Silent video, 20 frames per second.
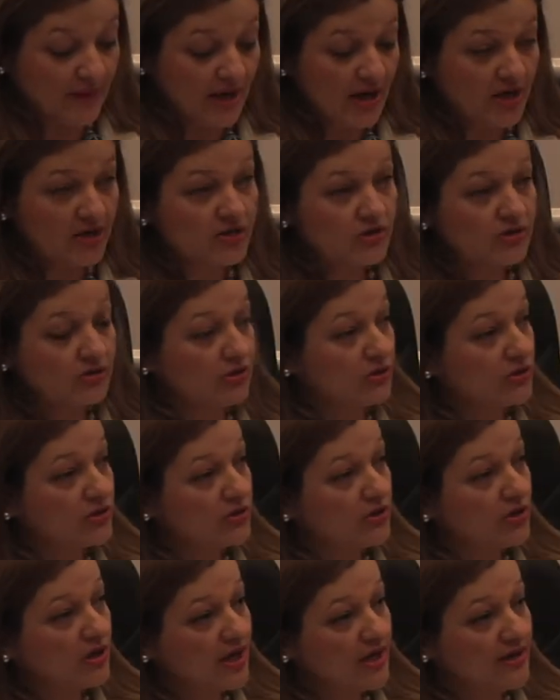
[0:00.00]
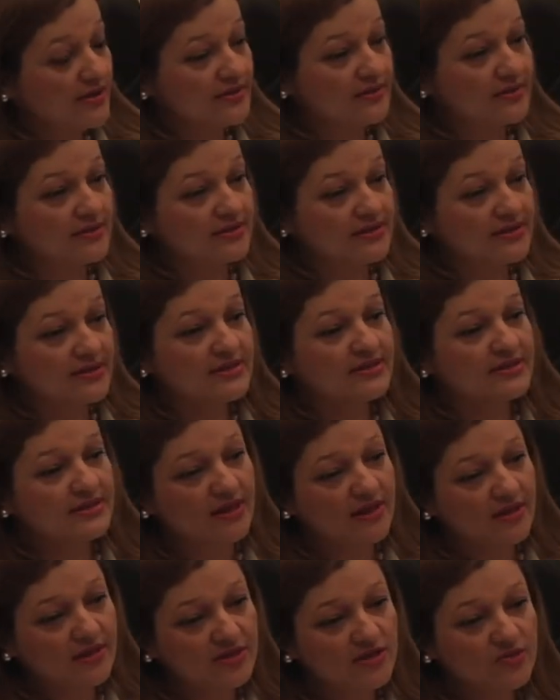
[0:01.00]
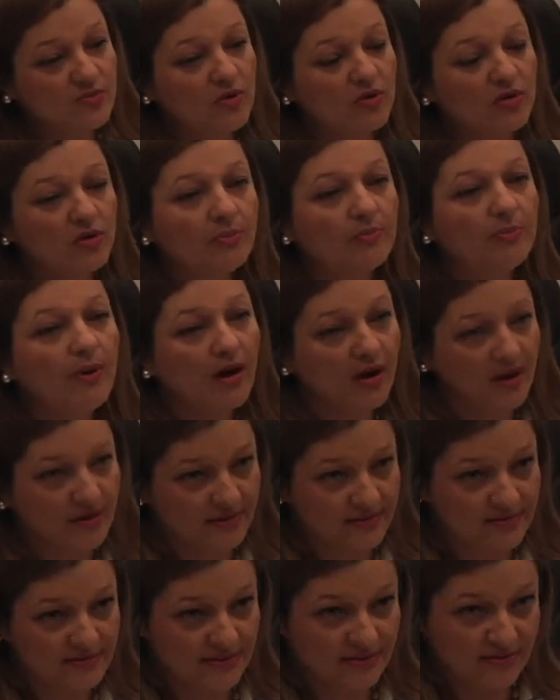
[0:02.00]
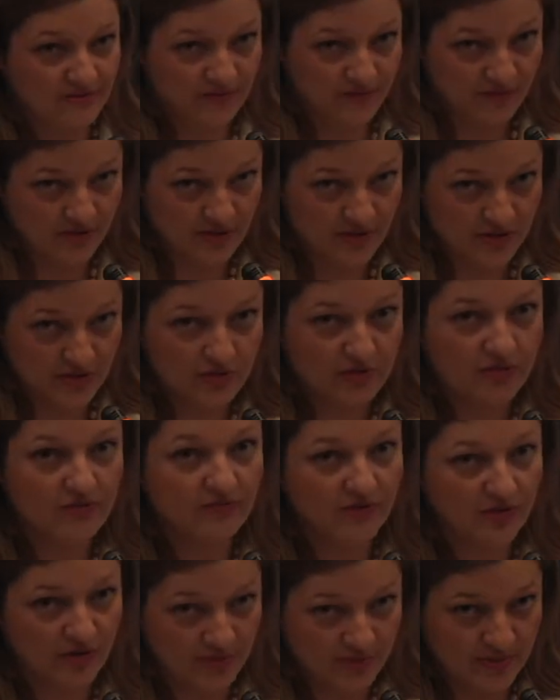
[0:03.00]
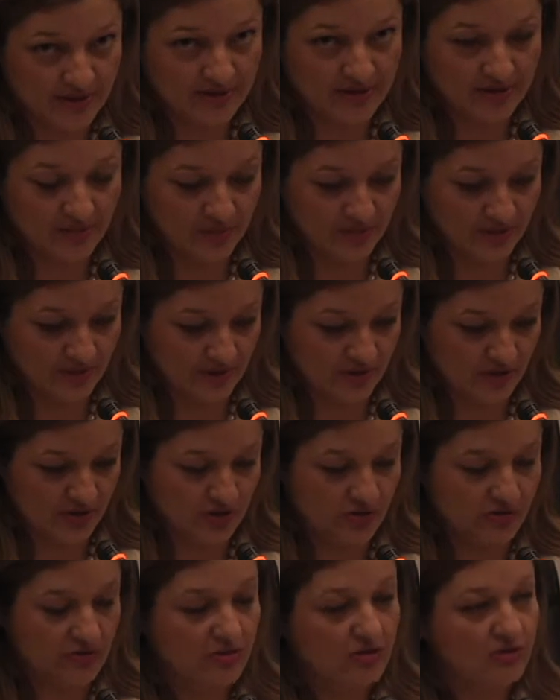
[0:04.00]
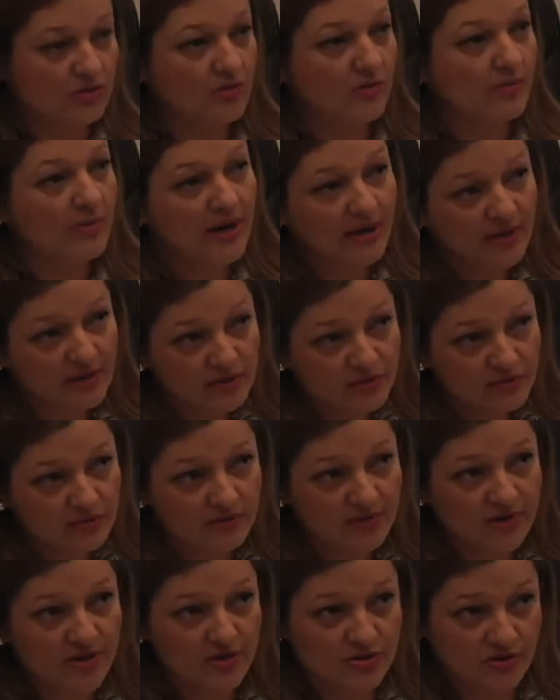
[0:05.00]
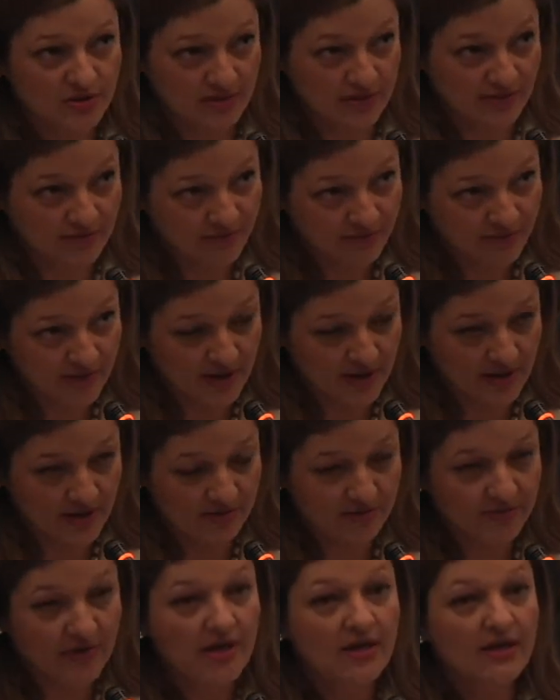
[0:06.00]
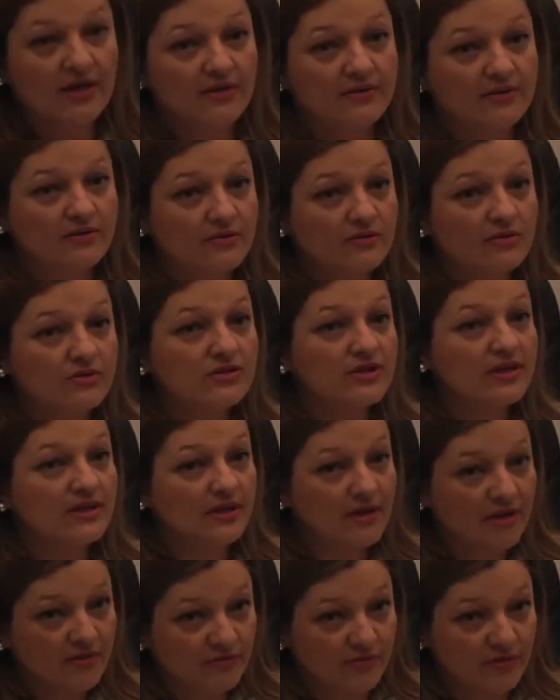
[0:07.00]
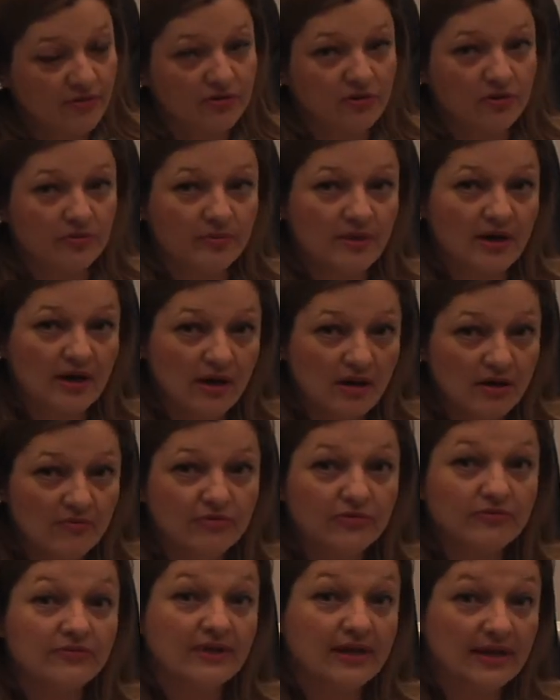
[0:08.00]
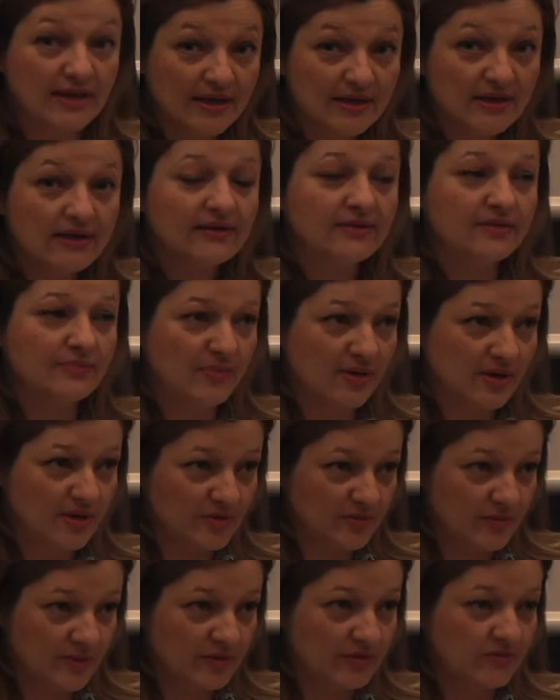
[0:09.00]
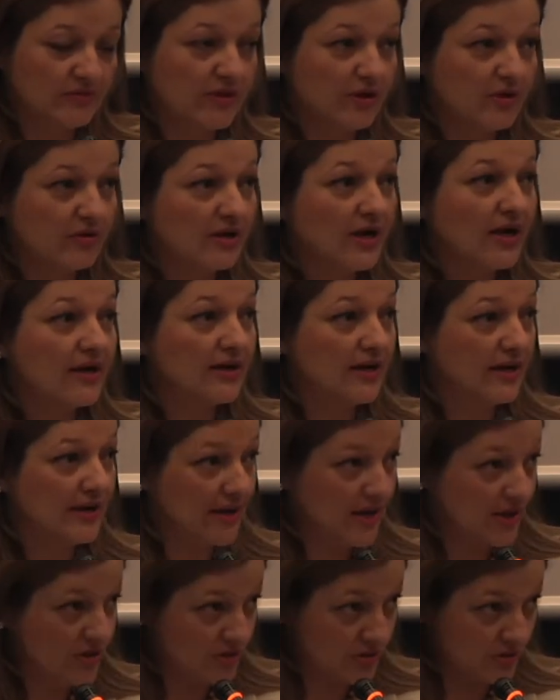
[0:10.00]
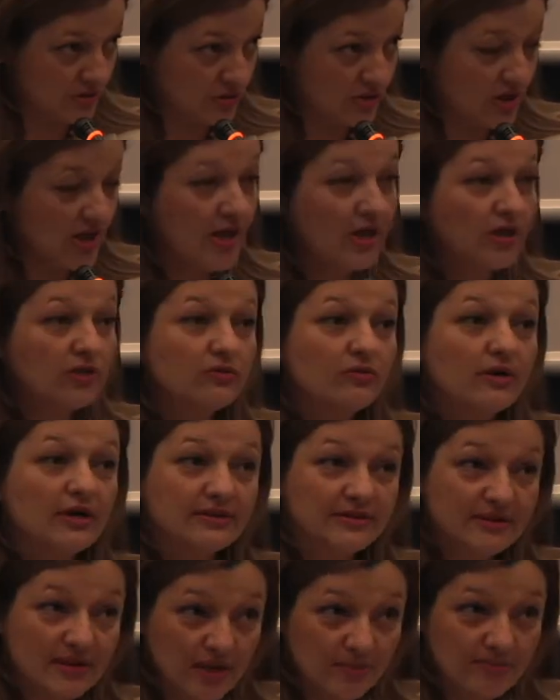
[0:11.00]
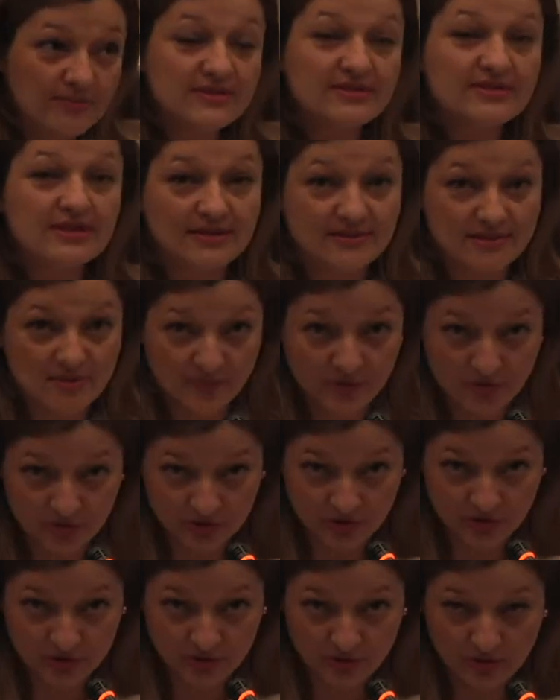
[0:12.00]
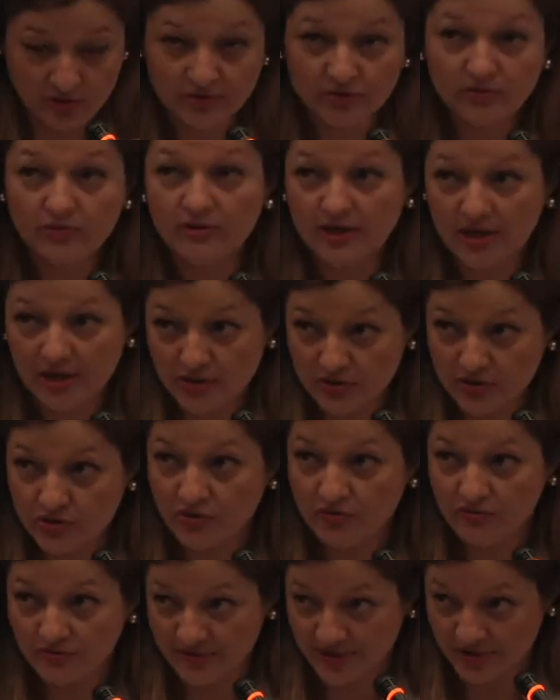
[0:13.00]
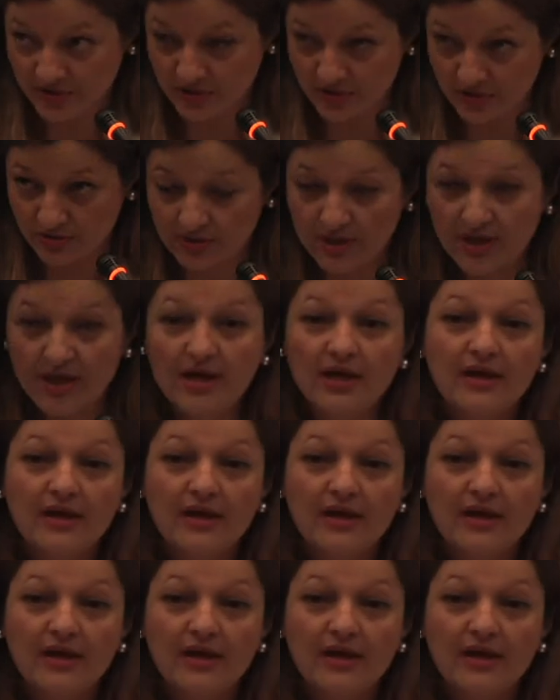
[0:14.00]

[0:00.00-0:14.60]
also has just a small part that refers to environmental protection. So back in 2005, there was an effort on behalf of the legal department of the United Nations to adapt such a protocol to the Loss Convention.